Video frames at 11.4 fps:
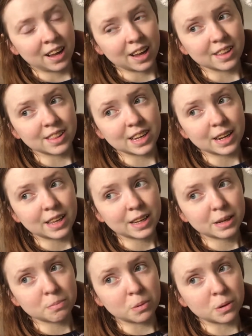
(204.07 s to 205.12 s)
And then I
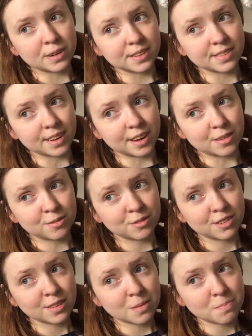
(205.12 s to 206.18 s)
like put it down for
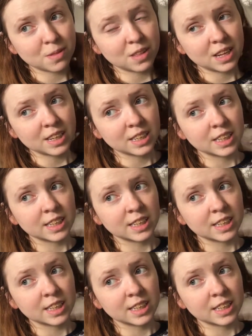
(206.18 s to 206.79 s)
something